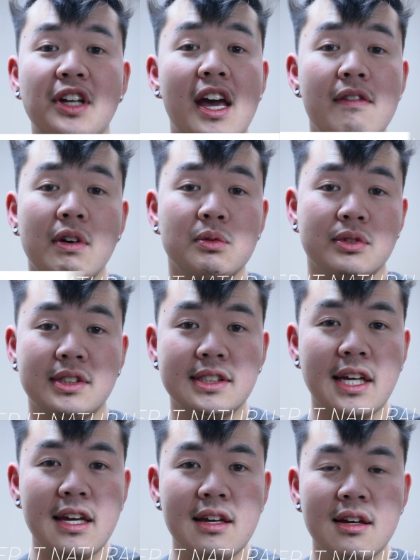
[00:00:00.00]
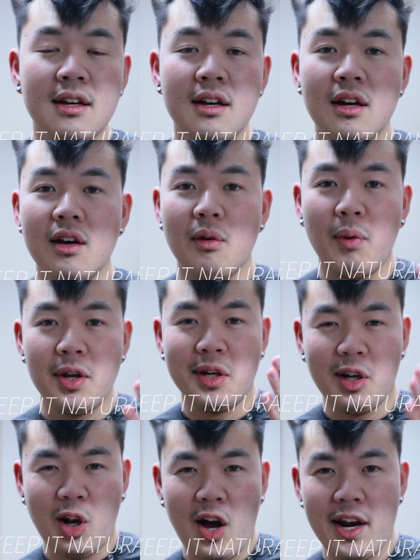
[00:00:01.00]
so everyone will see what
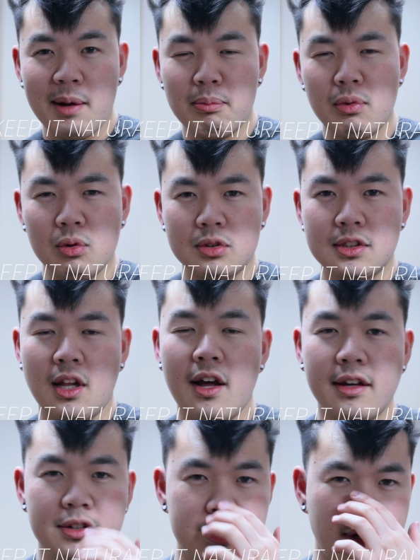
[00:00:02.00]
your lineup looks like.